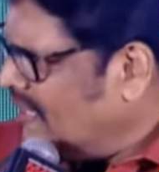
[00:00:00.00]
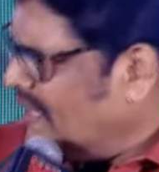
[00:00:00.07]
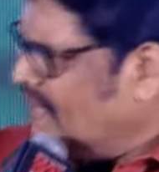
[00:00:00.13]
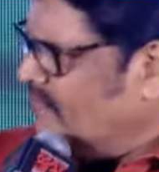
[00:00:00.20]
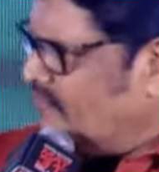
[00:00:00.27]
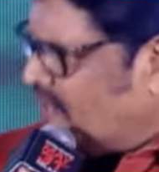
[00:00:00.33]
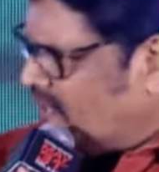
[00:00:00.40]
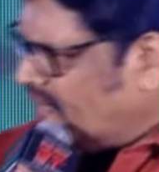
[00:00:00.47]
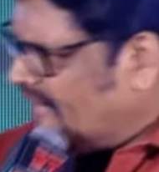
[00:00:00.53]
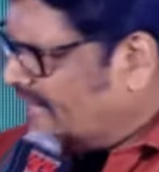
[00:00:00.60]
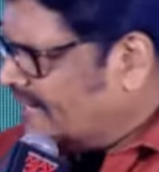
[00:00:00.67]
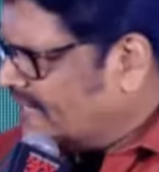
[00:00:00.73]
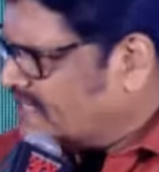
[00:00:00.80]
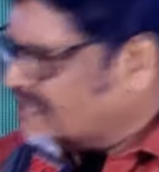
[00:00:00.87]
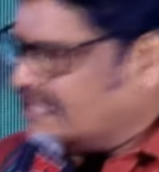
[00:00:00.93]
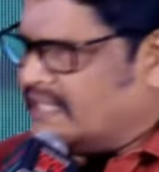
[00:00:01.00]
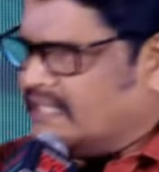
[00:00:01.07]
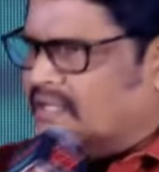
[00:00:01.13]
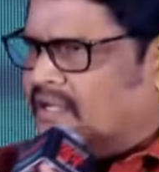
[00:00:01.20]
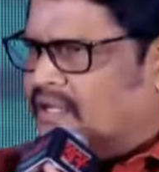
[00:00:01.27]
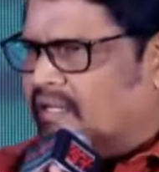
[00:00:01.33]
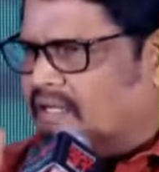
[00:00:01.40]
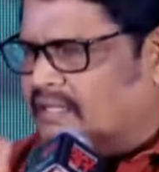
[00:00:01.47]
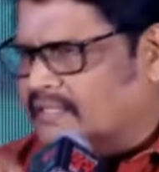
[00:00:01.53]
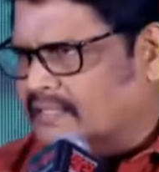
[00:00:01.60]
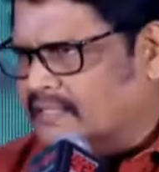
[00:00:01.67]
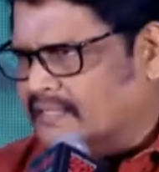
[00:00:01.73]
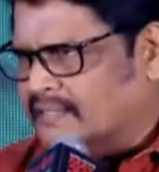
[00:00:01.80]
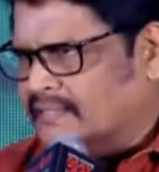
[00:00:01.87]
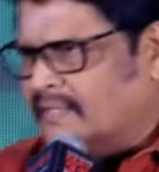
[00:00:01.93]
for direction or
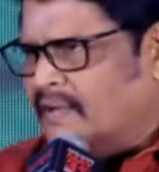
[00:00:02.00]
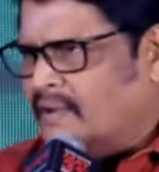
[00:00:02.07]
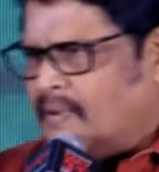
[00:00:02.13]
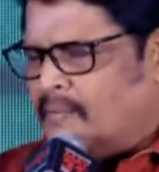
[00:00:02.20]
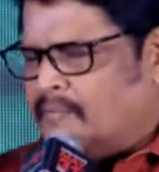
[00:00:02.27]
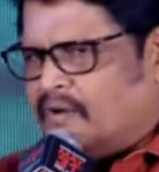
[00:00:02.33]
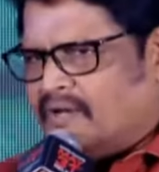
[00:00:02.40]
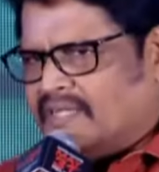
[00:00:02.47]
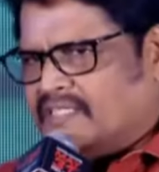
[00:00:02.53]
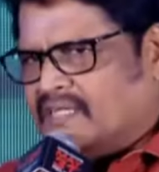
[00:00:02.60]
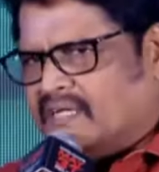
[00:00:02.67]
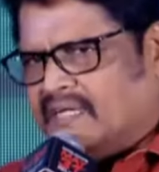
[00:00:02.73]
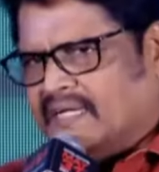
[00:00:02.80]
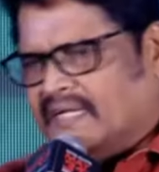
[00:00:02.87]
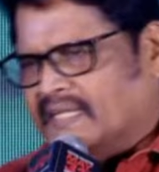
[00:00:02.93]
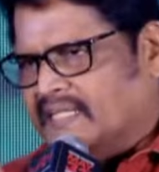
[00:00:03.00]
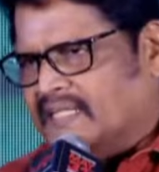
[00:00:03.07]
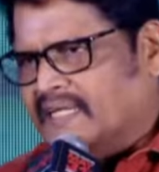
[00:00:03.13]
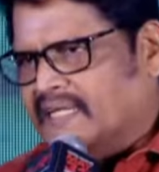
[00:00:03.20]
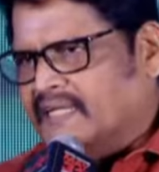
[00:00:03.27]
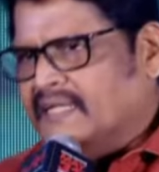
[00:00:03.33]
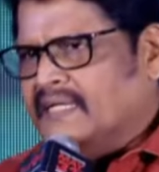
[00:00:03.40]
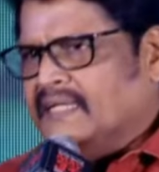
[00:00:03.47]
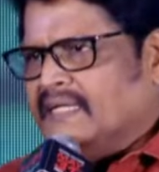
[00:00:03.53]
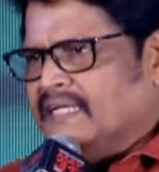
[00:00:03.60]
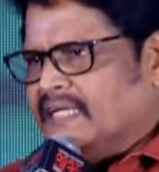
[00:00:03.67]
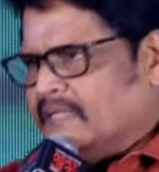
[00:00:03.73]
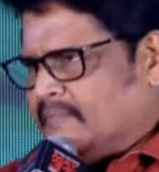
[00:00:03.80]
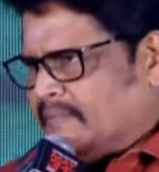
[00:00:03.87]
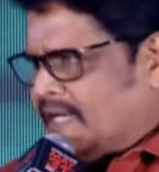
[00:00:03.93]
production or anything
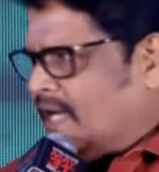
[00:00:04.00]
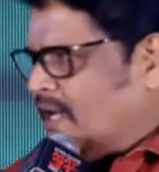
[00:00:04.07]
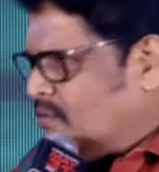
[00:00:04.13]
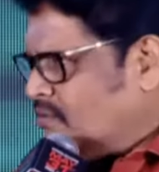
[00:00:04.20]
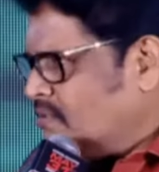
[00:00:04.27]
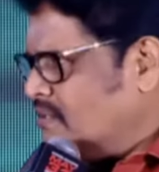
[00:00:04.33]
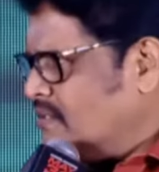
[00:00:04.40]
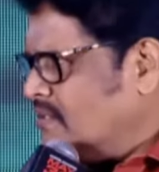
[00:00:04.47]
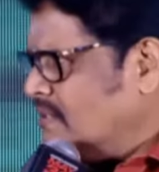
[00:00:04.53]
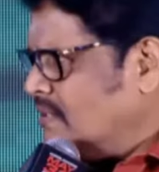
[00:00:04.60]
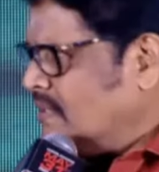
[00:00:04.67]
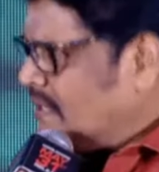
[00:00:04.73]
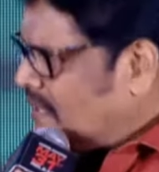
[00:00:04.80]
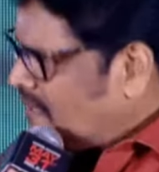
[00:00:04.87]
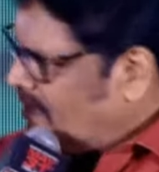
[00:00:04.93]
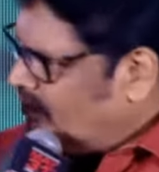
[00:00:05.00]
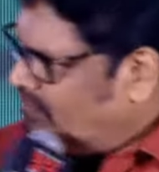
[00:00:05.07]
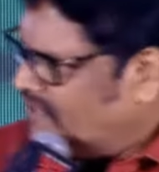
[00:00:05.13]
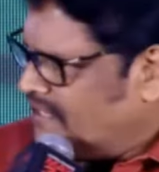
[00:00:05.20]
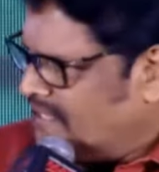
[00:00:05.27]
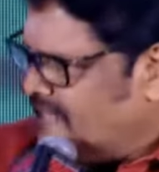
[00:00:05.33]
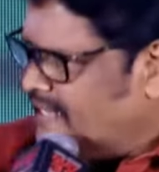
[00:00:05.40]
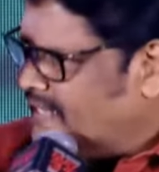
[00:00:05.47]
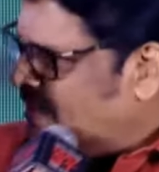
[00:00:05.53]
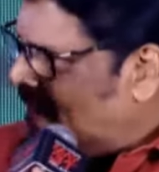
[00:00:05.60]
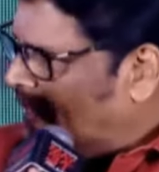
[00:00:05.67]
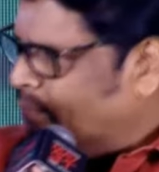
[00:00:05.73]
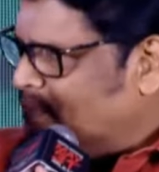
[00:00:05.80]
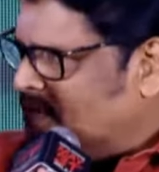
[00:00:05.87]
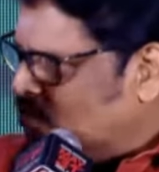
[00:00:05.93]
in my house. Everything
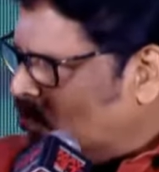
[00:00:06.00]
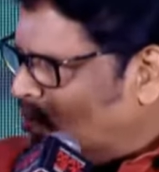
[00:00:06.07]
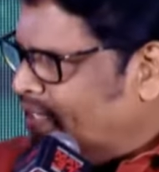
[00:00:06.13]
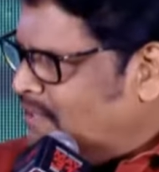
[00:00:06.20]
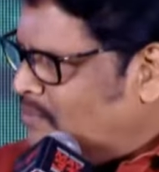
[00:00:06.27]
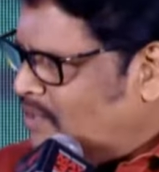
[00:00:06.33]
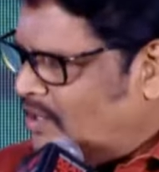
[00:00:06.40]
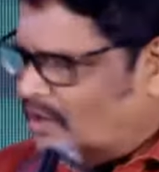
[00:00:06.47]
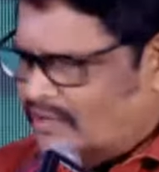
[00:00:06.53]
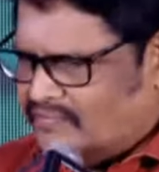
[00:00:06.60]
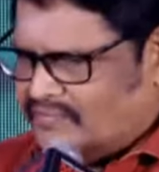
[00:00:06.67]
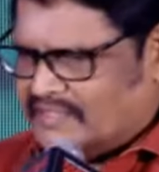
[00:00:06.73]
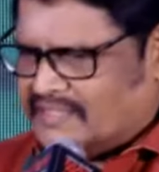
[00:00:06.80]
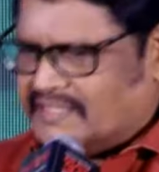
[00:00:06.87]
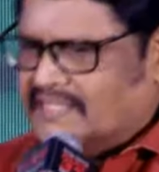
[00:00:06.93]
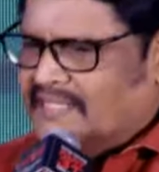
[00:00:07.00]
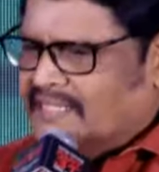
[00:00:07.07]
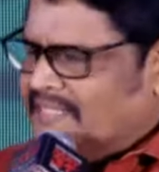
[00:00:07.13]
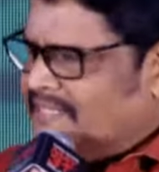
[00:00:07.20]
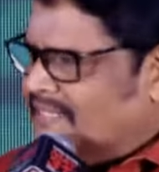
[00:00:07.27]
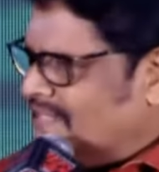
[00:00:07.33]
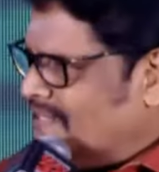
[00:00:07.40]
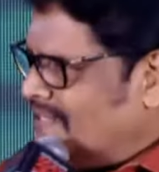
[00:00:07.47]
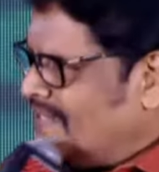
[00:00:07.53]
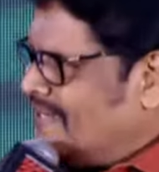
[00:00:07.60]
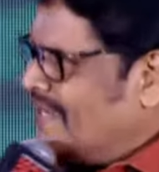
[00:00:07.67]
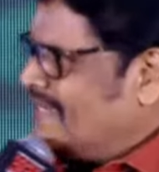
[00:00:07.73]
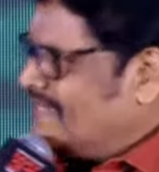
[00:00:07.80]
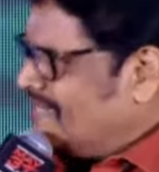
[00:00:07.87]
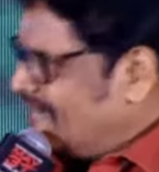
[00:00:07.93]
happens only in my office. The next day